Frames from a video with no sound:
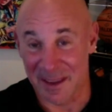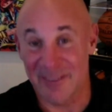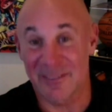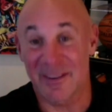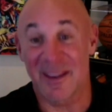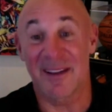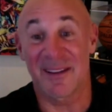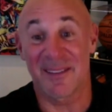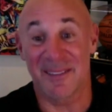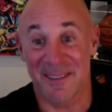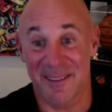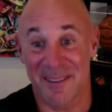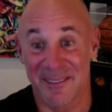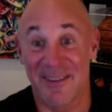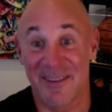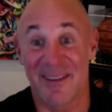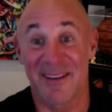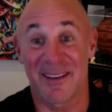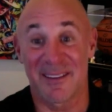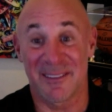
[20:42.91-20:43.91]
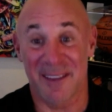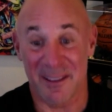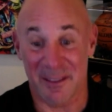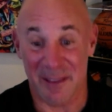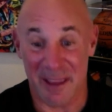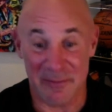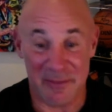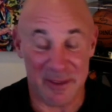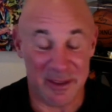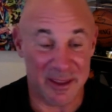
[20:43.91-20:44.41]
Exactly. Right. Exactly.
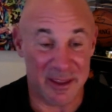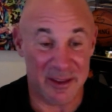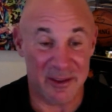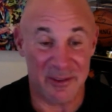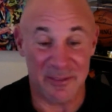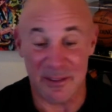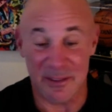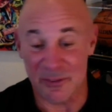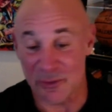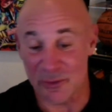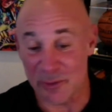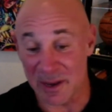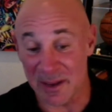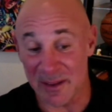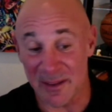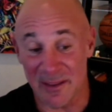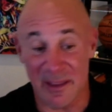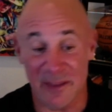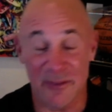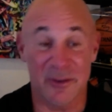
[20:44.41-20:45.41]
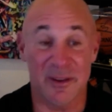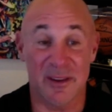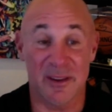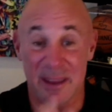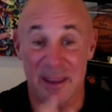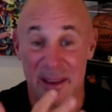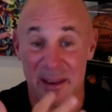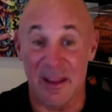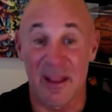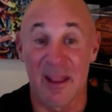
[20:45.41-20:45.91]
After you get your teeth straightened, then you
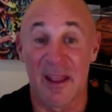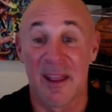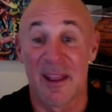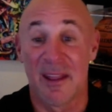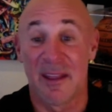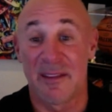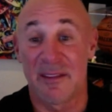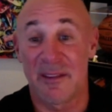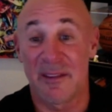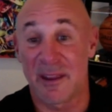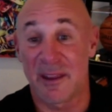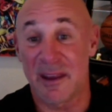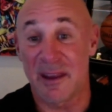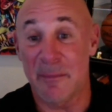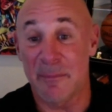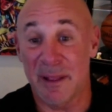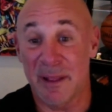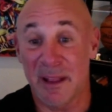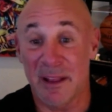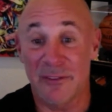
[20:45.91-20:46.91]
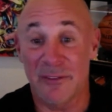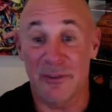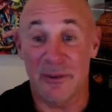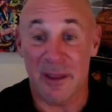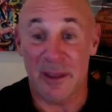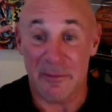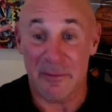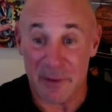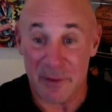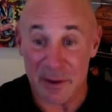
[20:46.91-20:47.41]
get implants, you
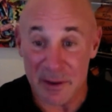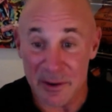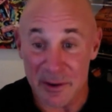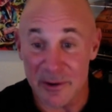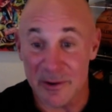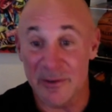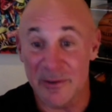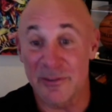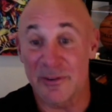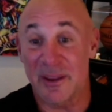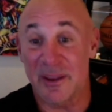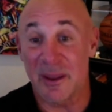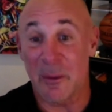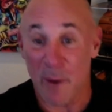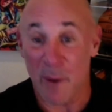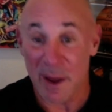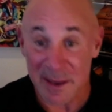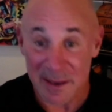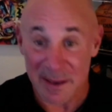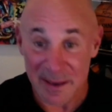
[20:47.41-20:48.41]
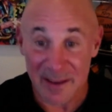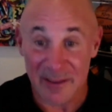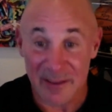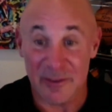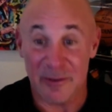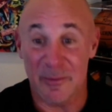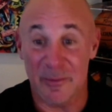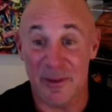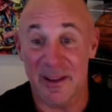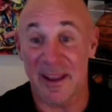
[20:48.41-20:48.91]
get veneers, you get whitening.
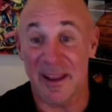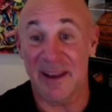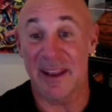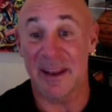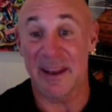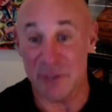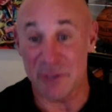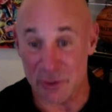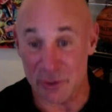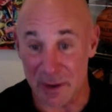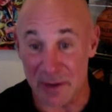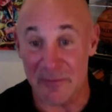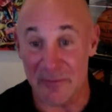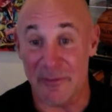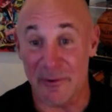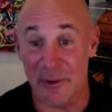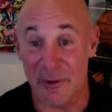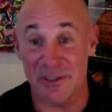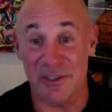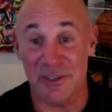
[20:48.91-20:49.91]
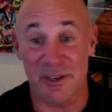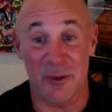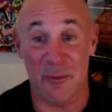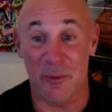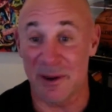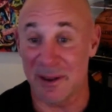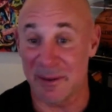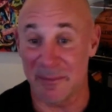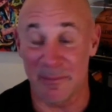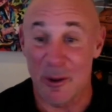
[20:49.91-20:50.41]
So you got to get them straightened first. You don't want
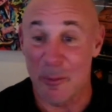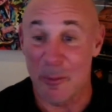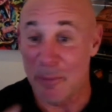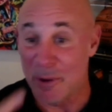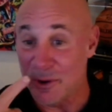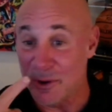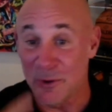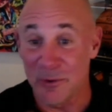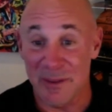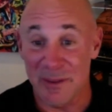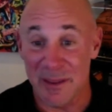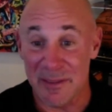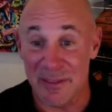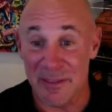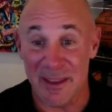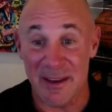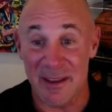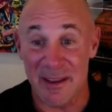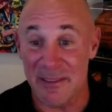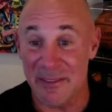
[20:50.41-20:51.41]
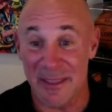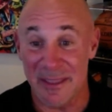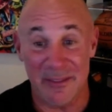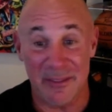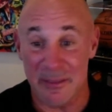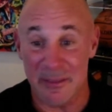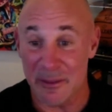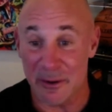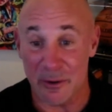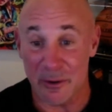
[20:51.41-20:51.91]
to put new teeth in and then
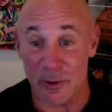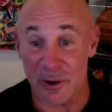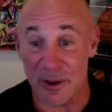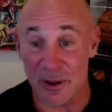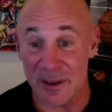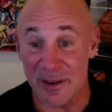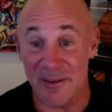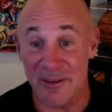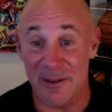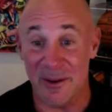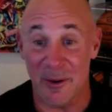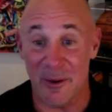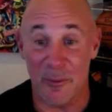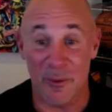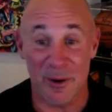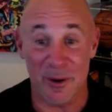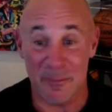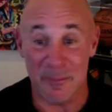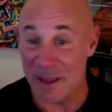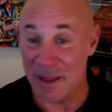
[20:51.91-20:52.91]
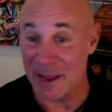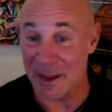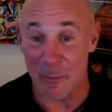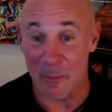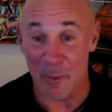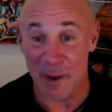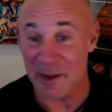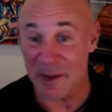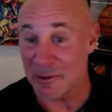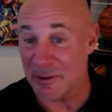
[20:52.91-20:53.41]
they're crooked. You don't want to make them
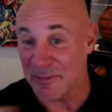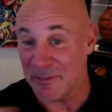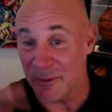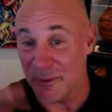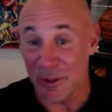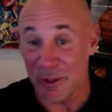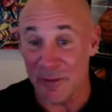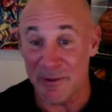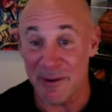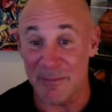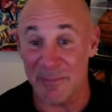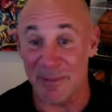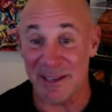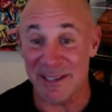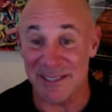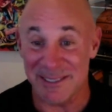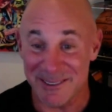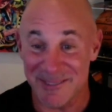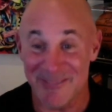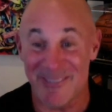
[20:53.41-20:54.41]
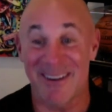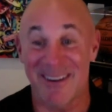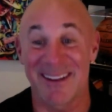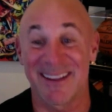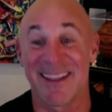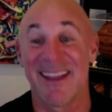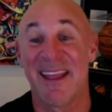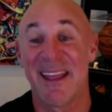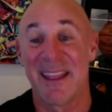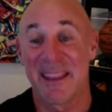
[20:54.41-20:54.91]
whiter if they're all over the place. You want to
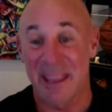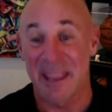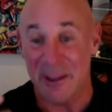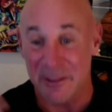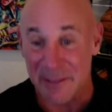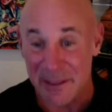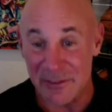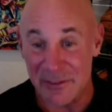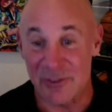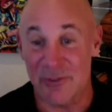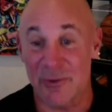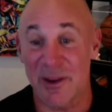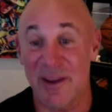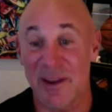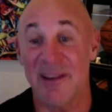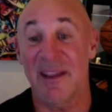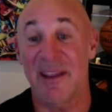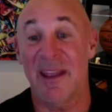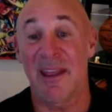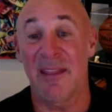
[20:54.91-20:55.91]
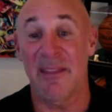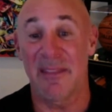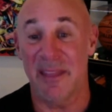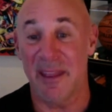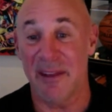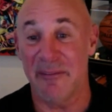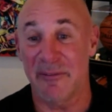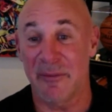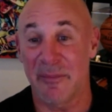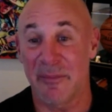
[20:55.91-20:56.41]
get your teeth straight, and
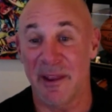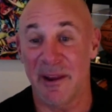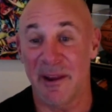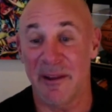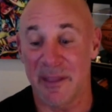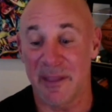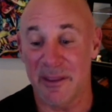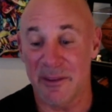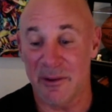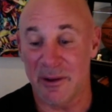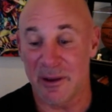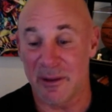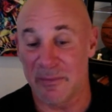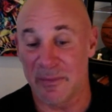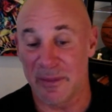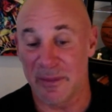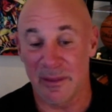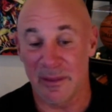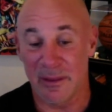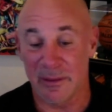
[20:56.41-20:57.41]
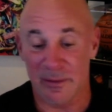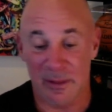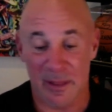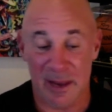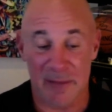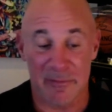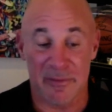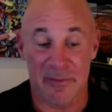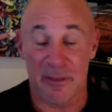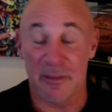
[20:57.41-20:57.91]
then from there, then there's a lot
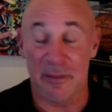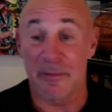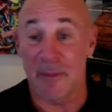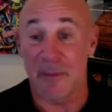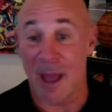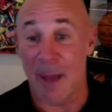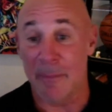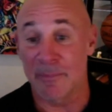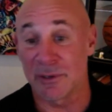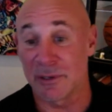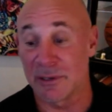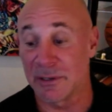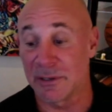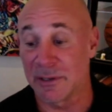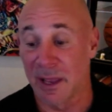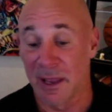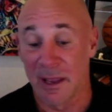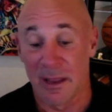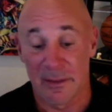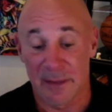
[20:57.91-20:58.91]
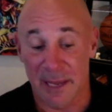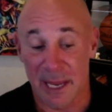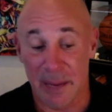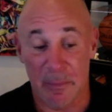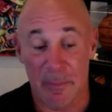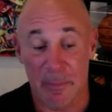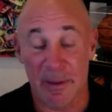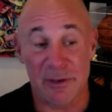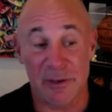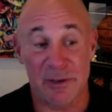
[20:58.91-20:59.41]
of other options to keep a
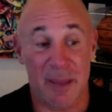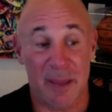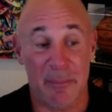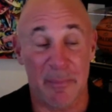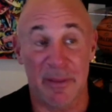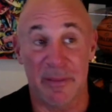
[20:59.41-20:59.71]
patient happy.